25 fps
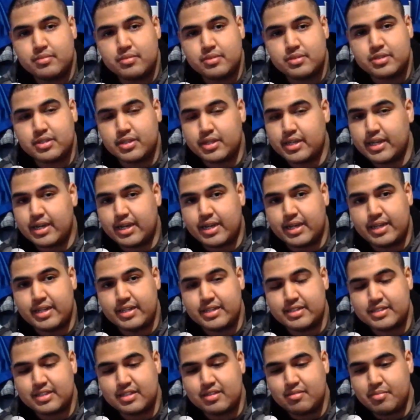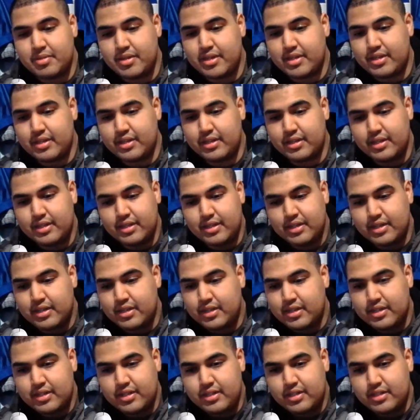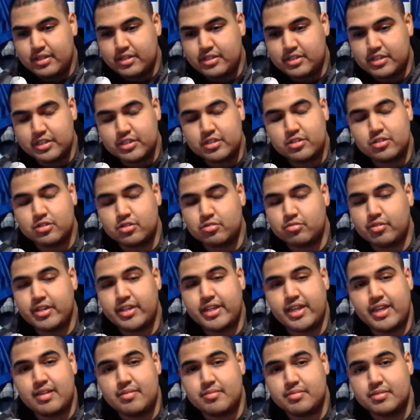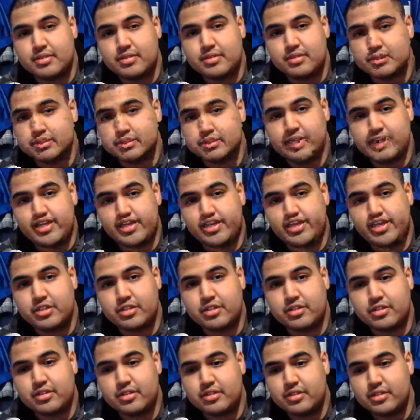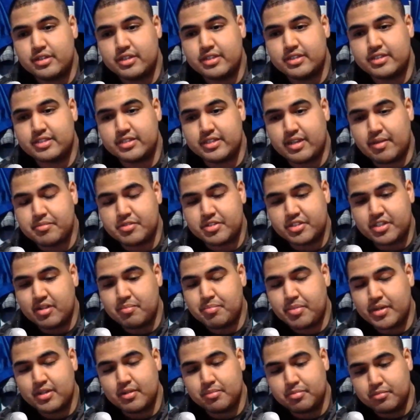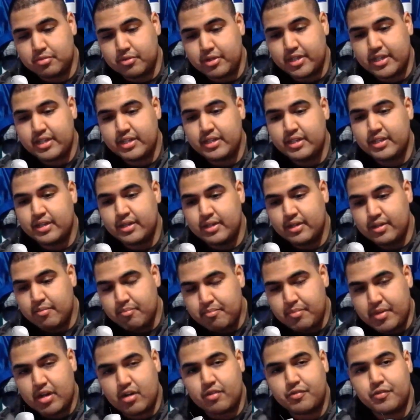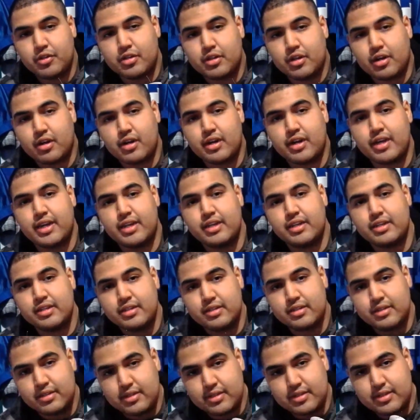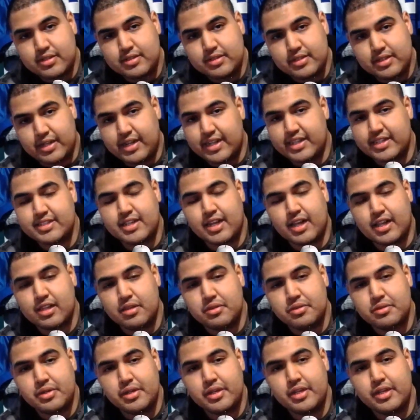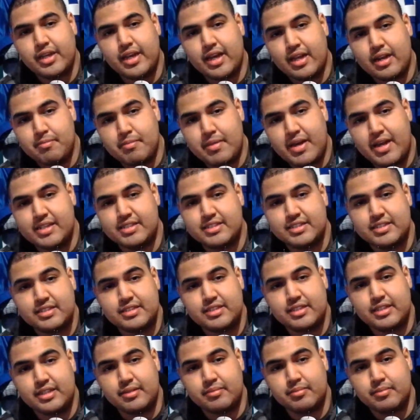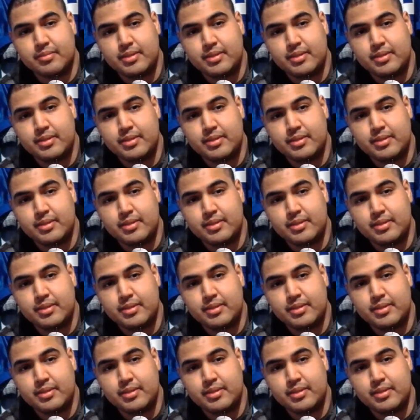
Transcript: So yeah, it's gonna be just those three games this year. Is I'm just gonna pick up three: Battlefield Hardline, the next Call of Duty, and Madden 16.